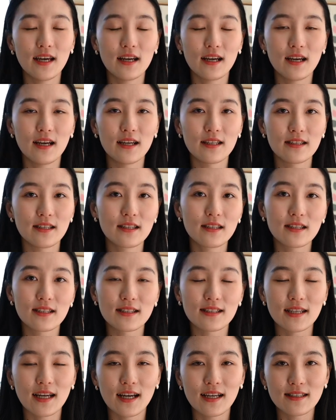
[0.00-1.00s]
I knit a
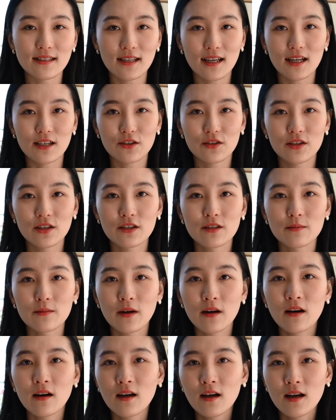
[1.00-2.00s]
size extra
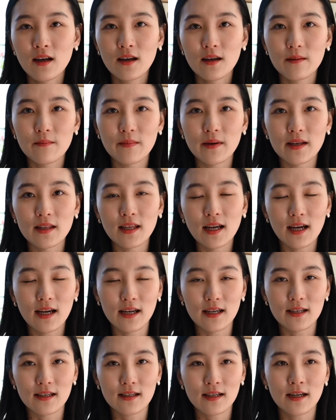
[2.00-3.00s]
small, but
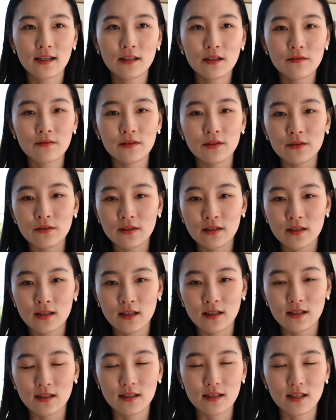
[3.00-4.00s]
I kind of use
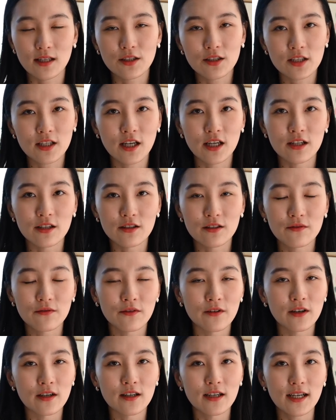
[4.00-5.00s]
the stitch count
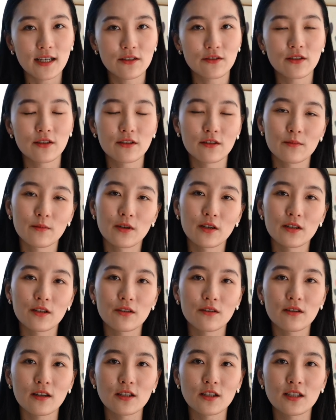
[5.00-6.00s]
for extra small
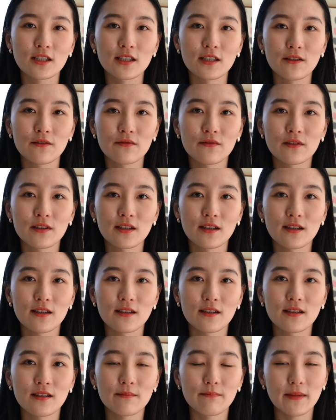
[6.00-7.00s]
to achieve
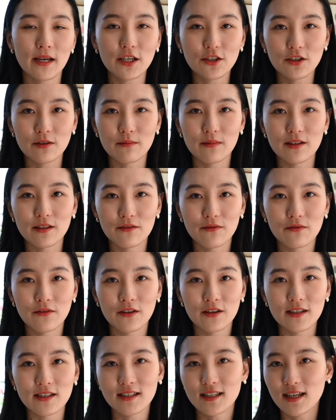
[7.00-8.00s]
the measurement
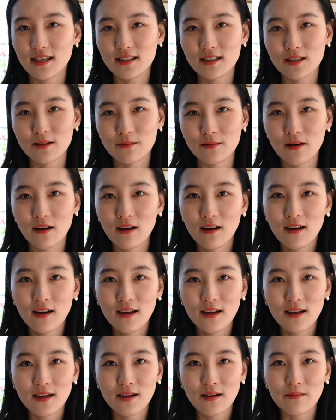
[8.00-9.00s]
for a size small,
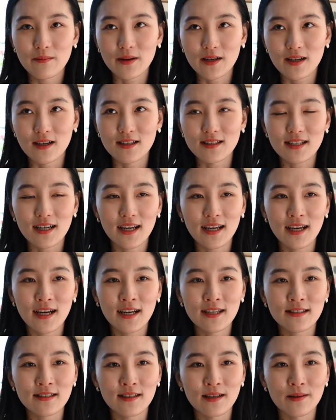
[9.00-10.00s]
because I
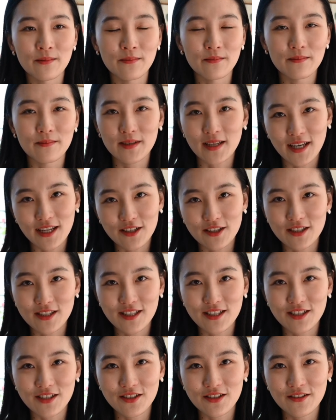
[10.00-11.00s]
had some gauge
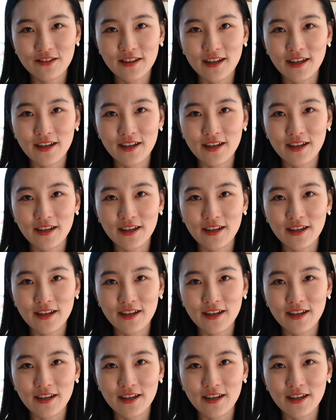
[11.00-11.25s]
issue.